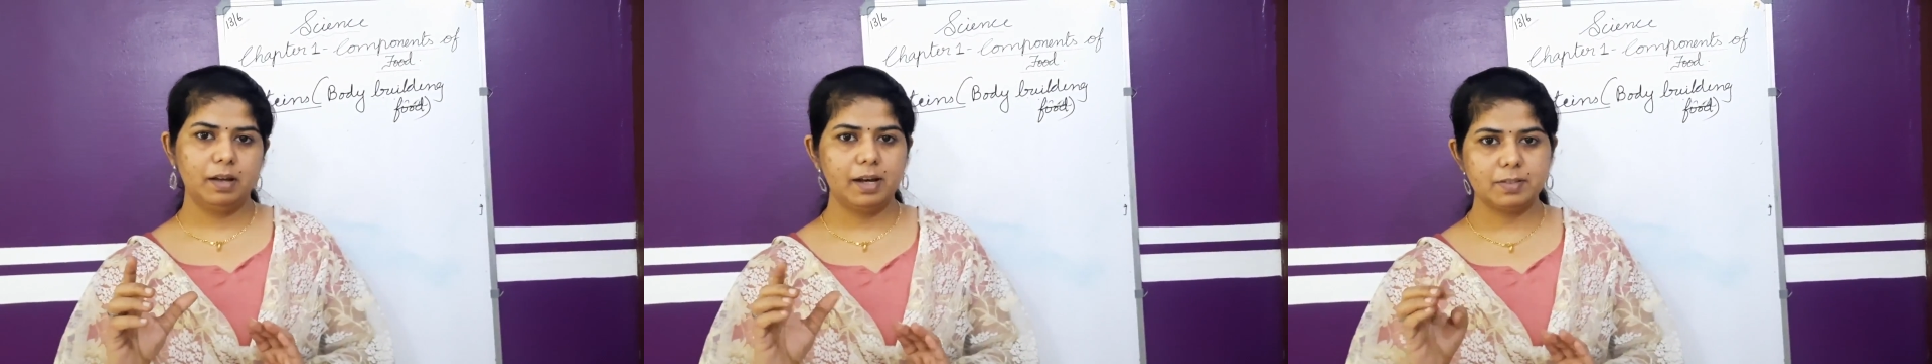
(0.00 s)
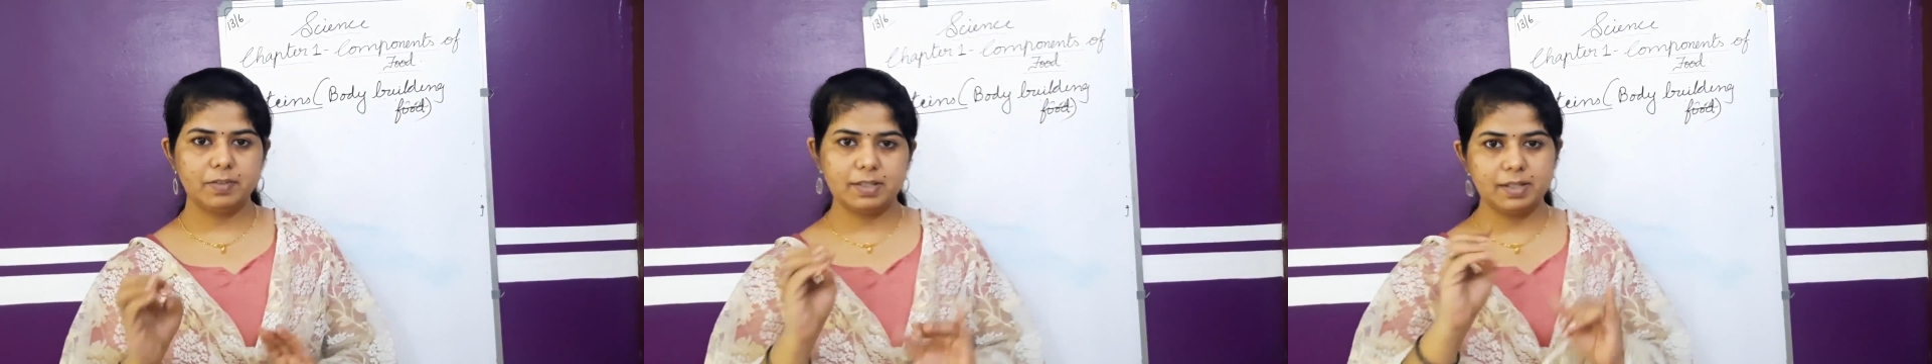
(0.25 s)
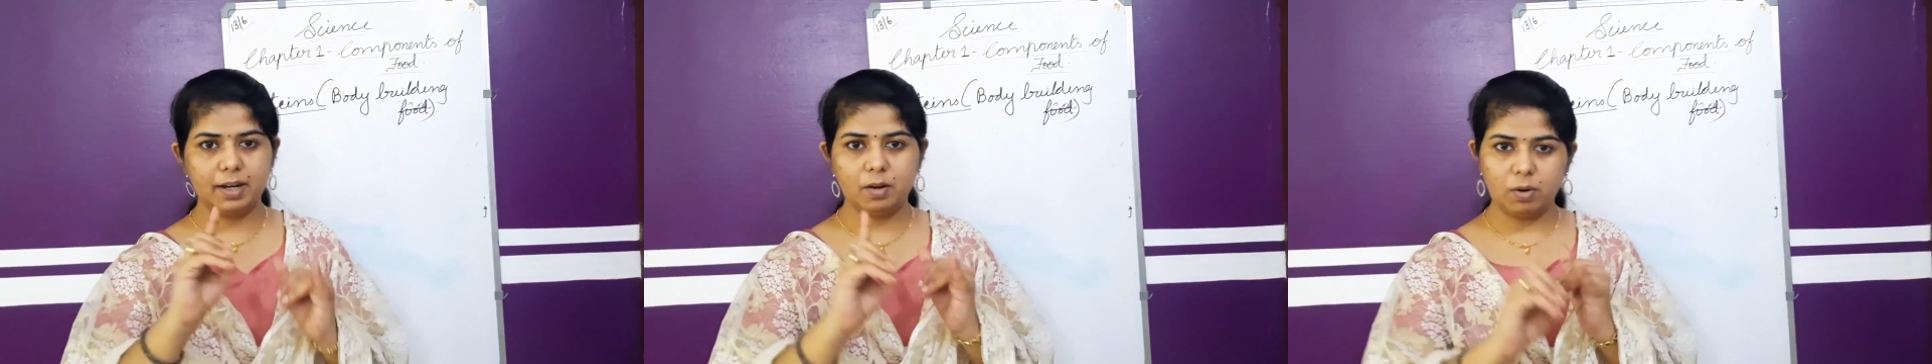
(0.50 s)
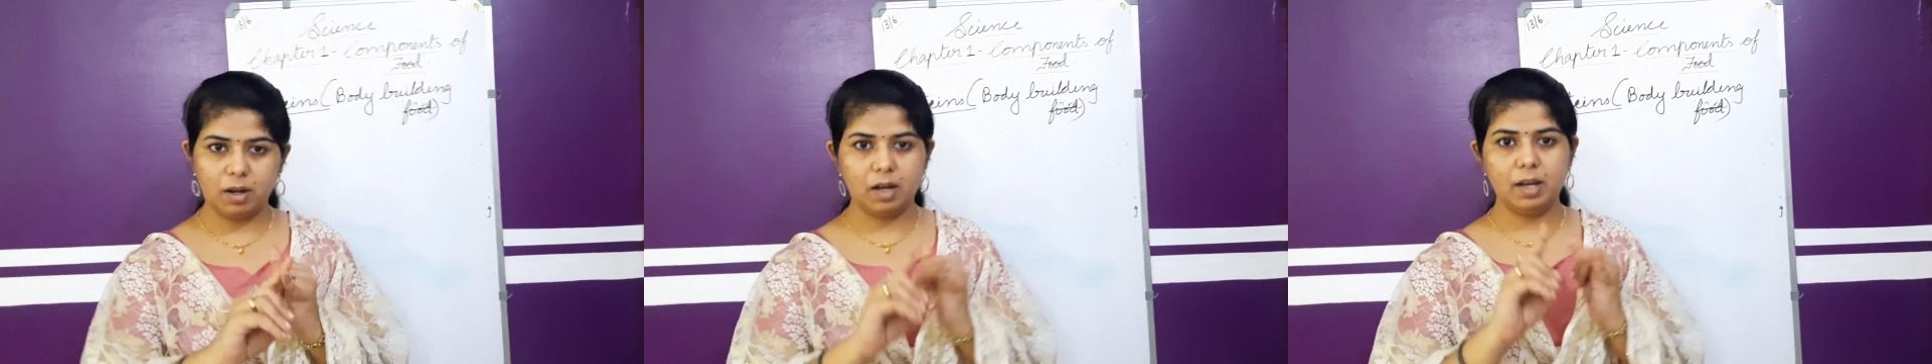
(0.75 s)
As we
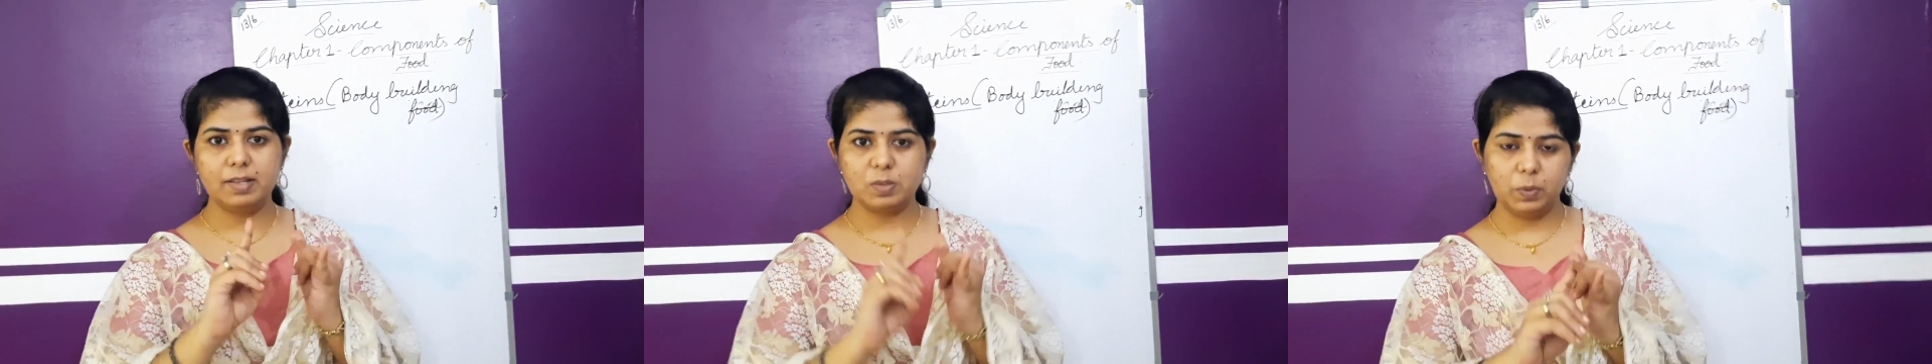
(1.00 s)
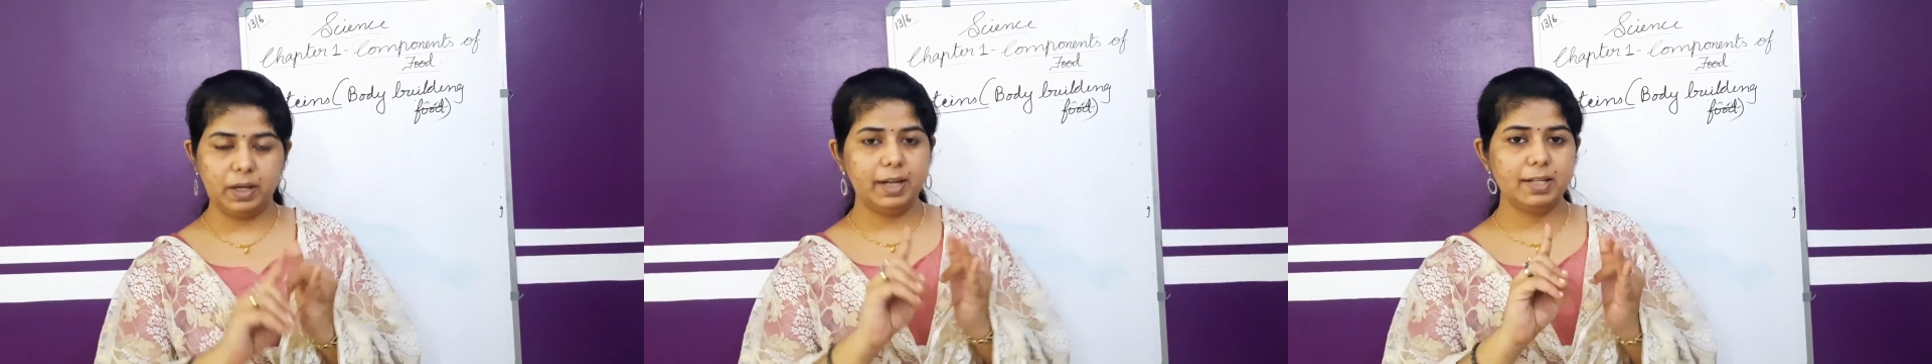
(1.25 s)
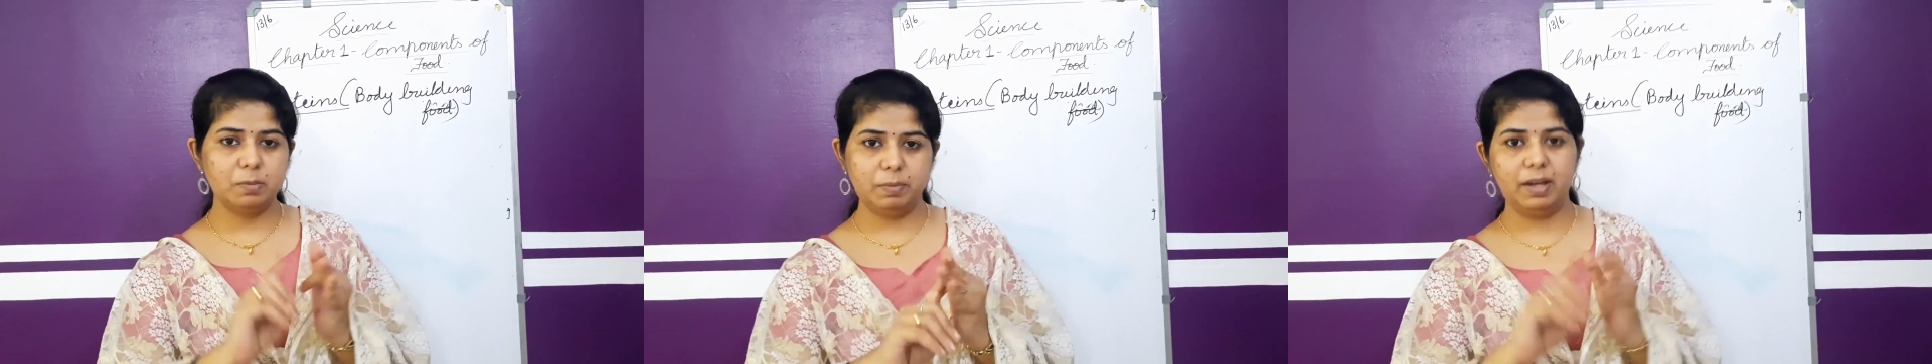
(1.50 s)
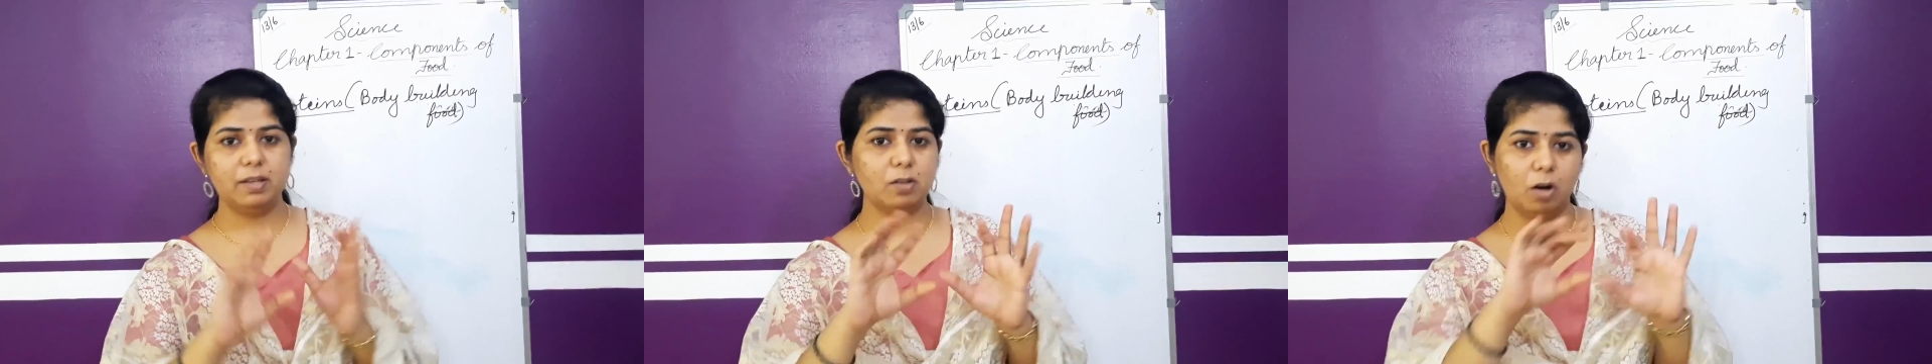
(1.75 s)
said, rice, wheat,
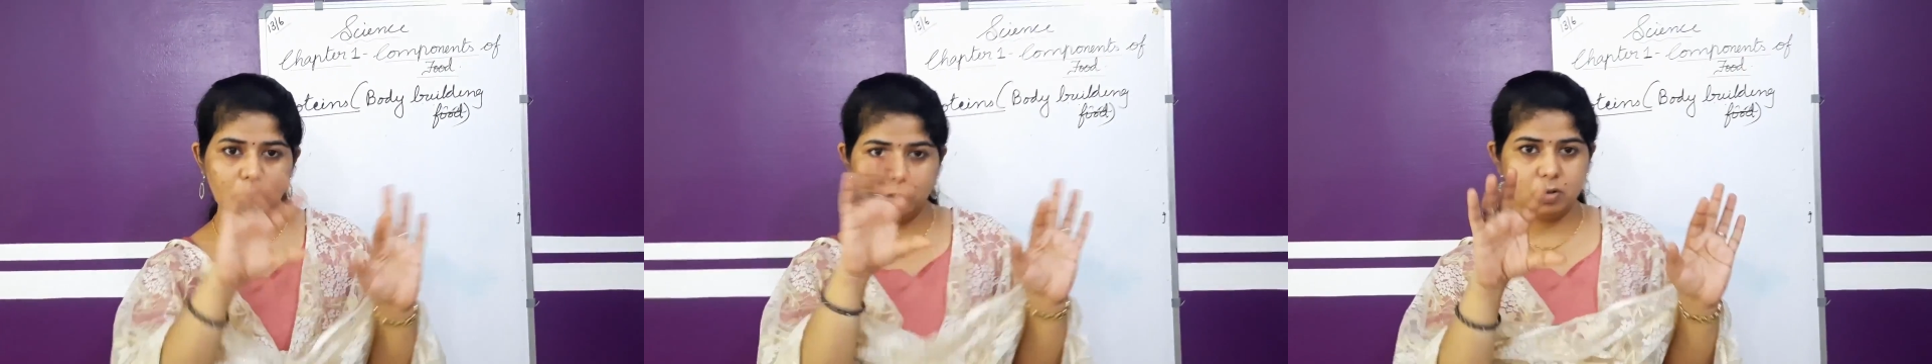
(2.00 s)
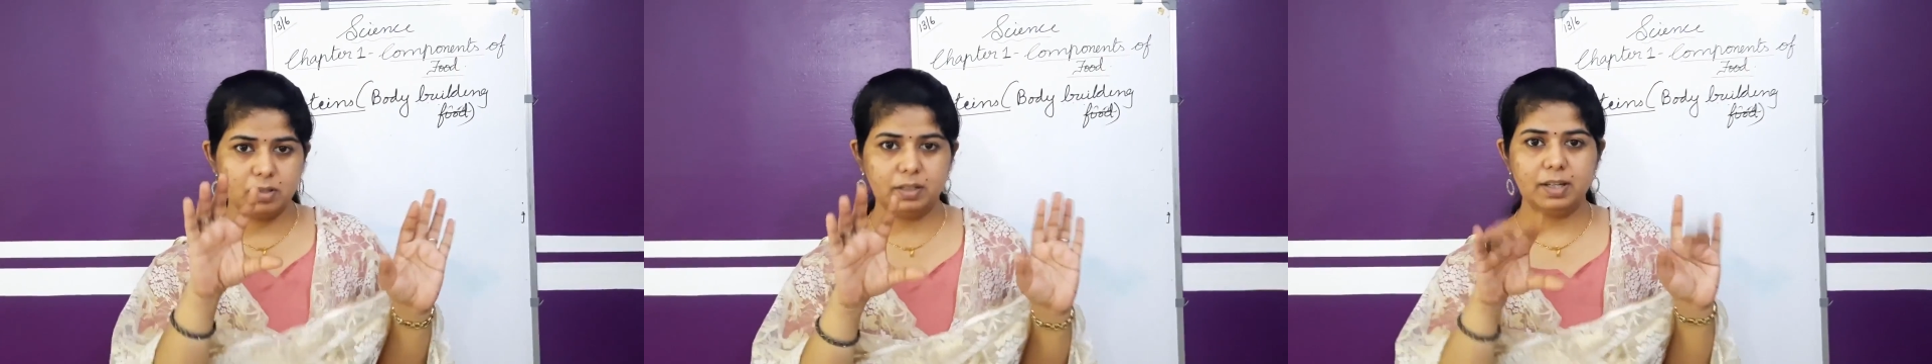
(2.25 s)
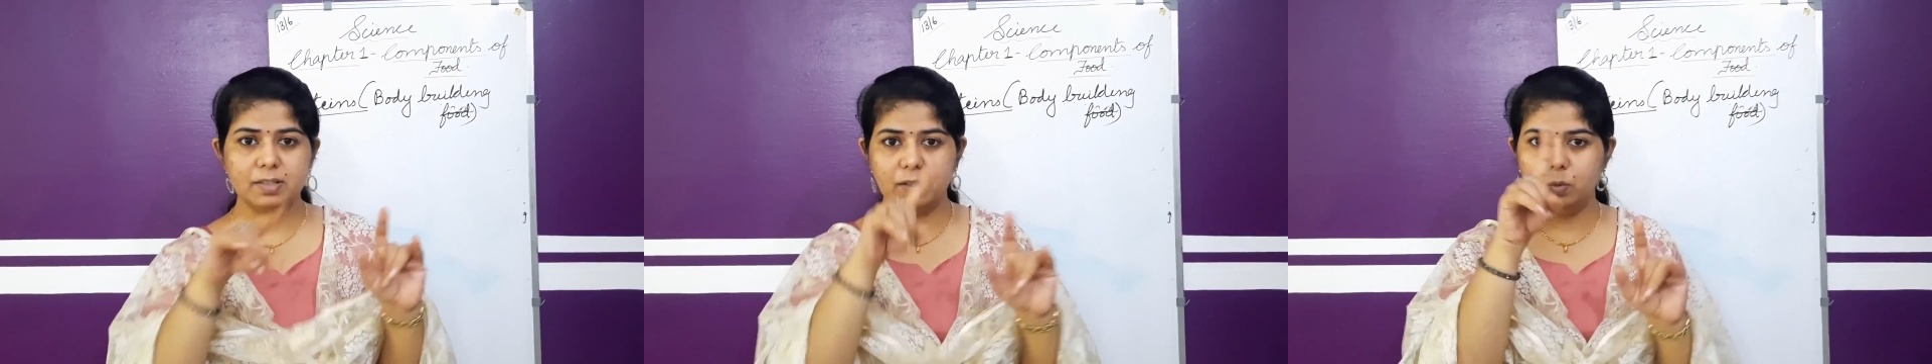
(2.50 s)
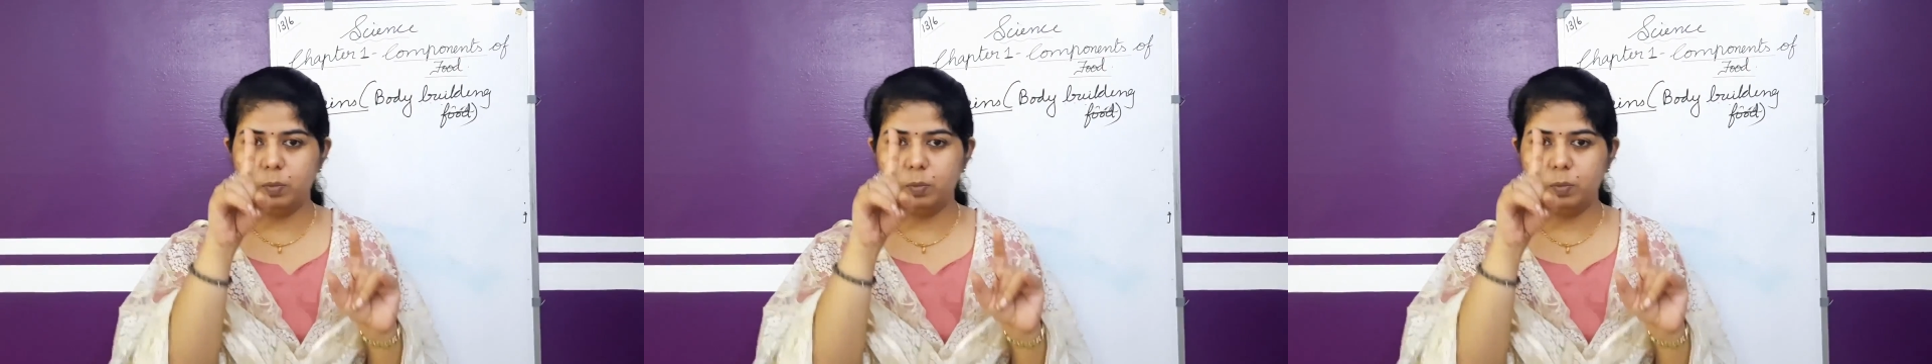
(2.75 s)
maize, all those things.